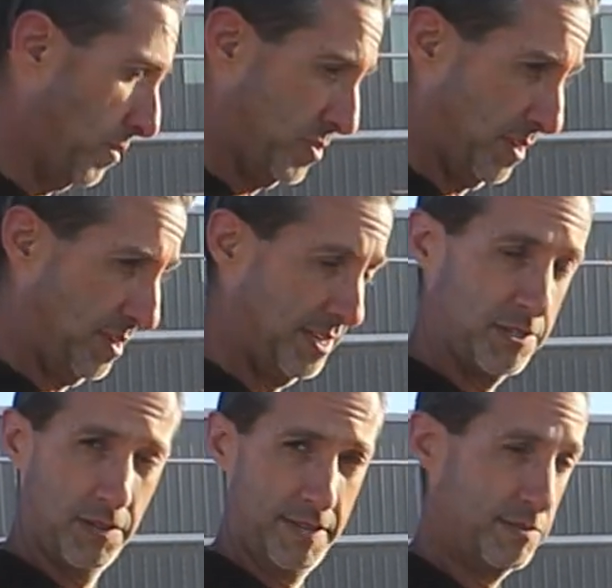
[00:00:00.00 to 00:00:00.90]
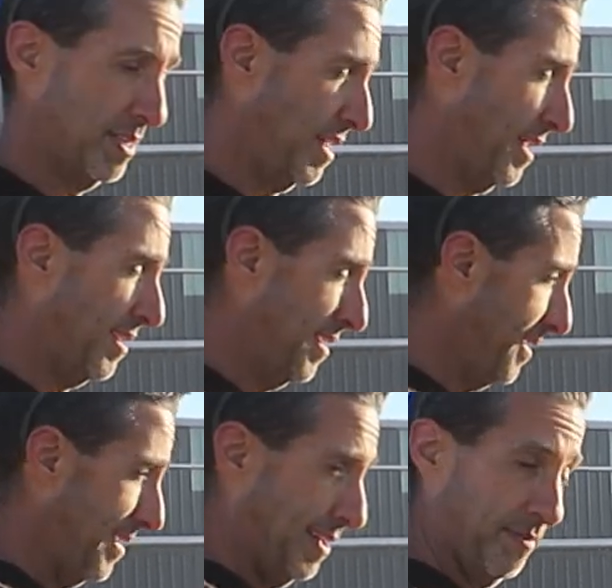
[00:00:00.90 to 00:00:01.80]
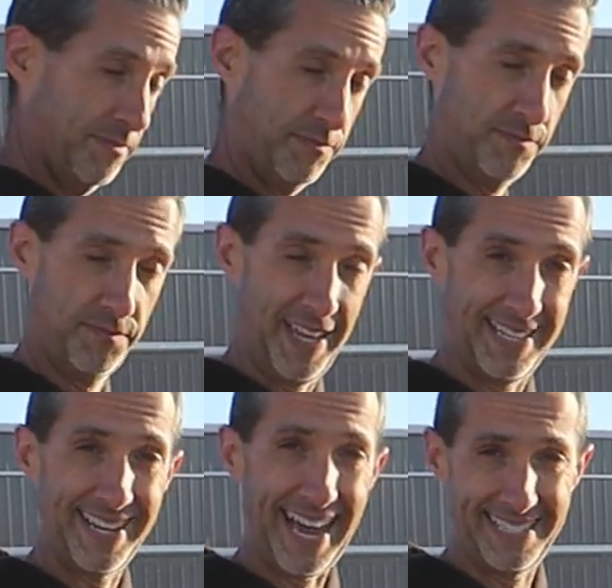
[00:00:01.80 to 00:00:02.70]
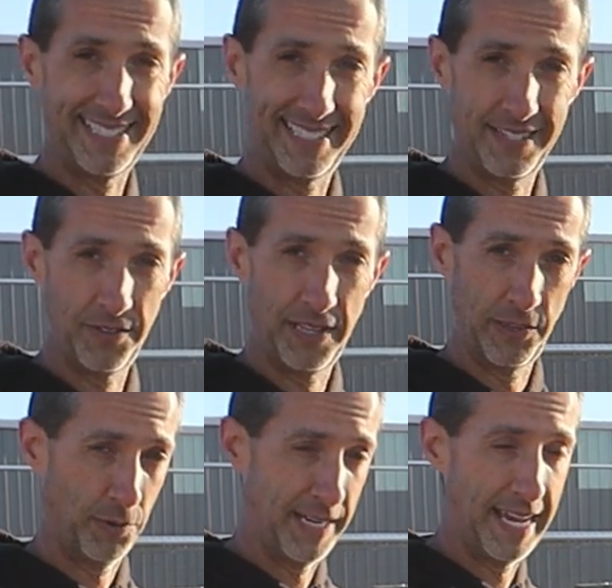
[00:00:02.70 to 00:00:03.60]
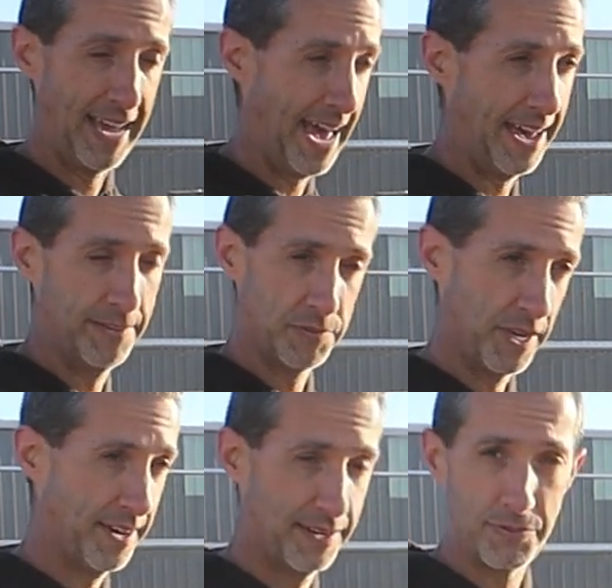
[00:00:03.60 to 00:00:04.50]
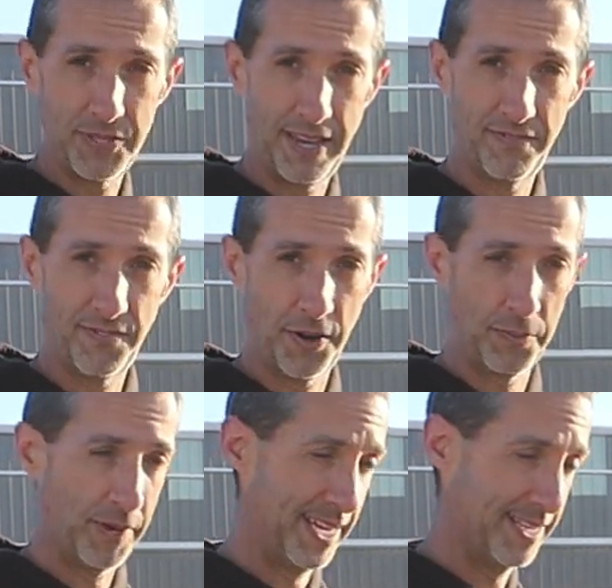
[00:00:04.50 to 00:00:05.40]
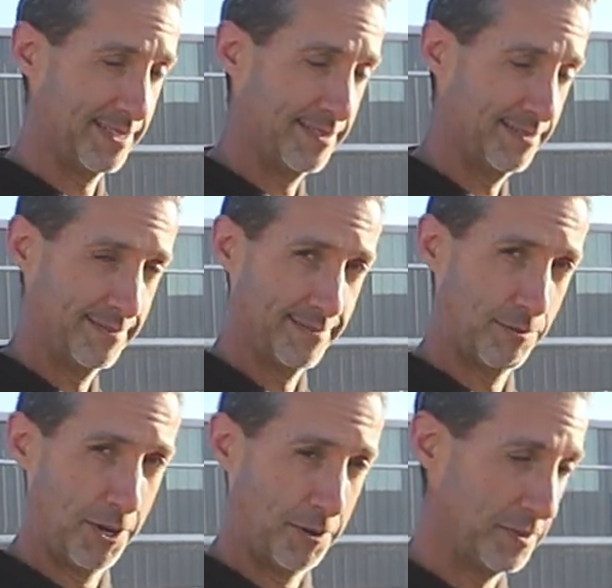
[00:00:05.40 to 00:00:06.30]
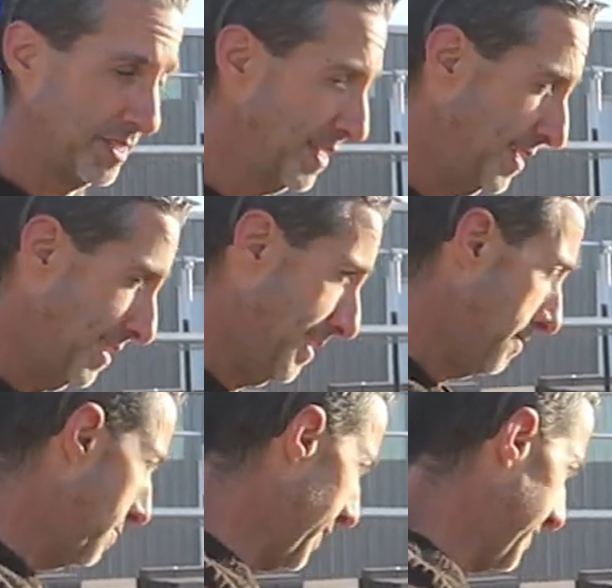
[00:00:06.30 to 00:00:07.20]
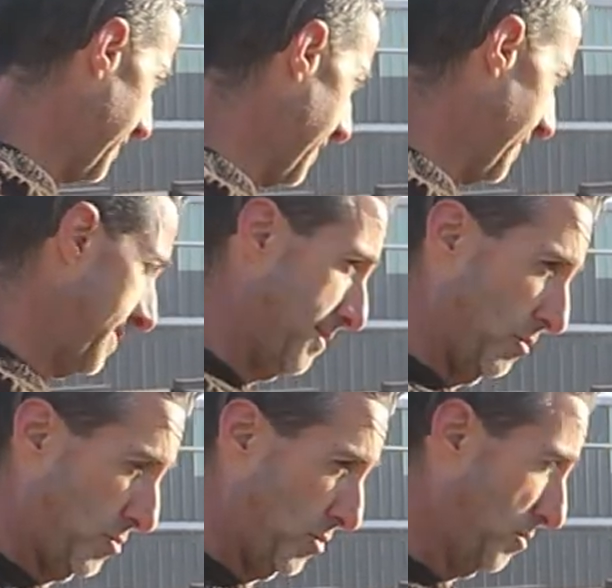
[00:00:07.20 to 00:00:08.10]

posted on Instagram today a fantastic dinner that Lori and I had that was 100% farm raised. Grown, but those are